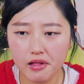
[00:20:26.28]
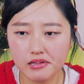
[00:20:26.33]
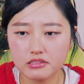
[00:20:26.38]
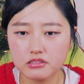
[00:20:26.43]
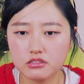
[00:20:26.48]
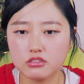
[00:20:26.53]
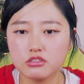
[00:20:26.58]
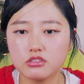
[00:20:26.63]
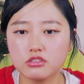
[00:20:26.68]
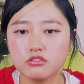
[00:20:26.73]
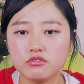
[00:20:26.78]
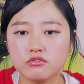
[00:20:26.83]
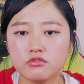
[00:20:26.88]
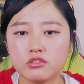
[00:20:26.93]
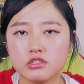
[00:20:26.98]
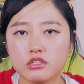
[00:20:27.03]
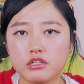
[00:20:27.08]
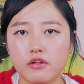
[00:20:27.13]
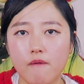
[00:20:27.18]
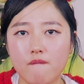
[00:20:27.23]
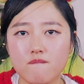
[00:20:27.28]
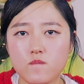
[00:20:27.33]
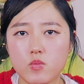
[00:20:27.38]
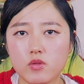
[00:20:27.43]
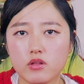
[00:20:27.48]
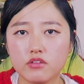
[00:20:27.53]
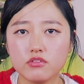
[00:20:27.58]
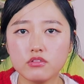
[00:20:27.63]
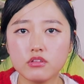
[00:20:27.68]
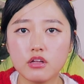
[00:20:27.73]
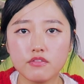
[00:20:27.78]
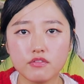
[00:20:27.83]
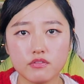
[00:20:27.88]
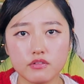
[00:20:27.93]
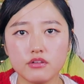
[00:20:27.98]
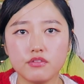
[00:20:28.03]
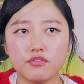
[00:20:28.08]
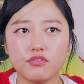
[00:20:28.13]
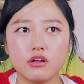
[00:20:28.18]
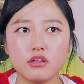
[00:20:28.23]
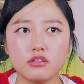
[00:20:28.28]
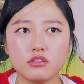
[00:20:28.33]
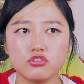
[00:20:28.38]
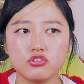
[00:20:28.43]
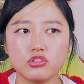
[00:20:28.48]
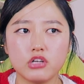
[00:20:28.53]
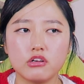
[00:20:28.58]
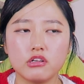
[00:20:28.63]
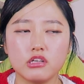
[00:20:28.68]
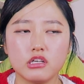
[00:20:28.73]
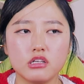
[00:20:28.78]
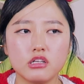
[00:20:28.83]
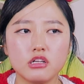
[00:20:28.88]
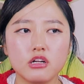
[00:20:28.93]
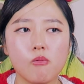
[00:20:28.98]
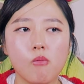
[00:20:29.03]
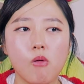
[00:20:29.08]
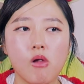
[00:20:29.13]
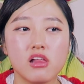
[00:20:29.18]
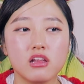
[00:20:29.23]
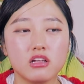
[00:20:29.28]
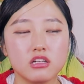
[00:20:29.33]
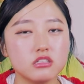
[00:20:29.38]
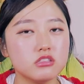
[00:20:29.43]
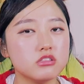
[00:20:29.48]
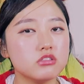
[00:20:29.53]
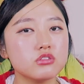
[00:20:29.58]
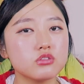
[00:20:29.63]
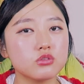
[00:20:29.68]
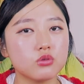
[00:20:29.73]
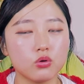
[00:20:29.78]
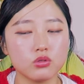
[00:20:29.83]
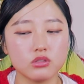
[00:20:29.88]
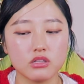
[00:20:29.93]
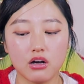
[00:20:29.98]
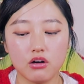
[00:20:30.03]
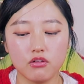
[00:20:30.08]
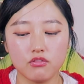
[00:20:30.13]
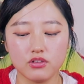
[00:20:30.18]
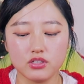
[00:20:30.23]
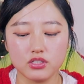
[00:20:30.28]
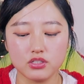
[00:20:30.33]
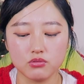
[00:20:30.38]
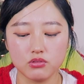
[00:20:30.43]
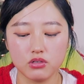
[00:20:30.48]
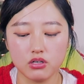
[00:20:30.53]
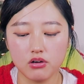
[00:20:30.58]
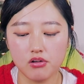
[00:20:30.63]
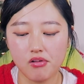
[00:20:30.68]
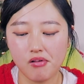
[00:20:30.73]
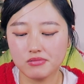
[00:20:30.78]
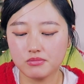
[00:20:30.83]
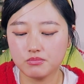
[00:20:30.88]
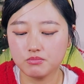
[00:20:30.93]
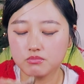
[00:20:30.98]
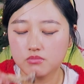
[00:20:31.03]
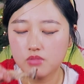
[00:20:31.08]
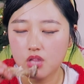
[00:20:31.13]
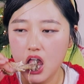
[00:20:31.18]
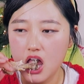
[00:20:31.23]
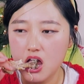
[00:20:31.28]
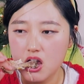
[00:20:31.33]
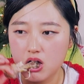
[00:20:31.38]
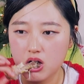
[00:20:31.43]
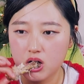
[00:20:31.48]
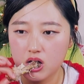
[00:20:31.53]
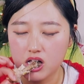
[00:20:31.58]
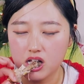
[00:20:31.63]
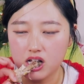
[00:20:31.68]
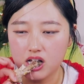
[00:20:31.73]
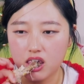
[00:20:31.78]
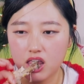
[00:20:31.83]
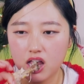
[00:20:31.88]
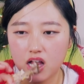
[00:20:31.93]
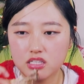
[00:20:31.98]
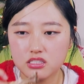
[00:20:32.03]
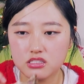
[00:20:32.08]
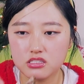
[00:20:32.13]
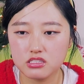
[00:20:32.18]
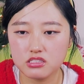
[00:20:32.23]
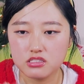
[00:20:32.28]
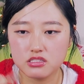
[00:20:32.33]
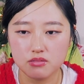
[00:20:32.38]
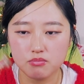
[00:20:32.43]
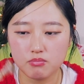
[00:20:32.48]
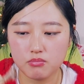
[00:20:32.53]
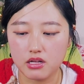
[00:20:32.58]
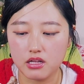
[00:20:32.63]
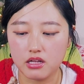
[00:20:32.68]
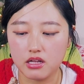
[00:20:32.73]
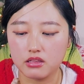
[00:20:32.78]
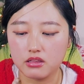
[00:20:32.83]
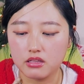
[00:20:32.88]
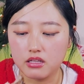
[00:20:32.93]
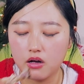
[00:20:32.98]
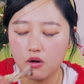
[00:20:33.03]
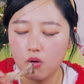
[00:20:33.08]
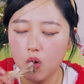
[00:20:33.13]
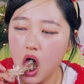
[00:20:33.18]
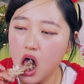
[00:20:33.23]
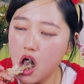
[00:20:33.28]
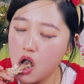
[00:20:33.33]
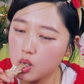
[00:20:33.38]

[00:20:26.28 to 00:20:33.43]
it doesn't really, even if I try to eat it, it doesn't go down very well. I think it's just in my head now.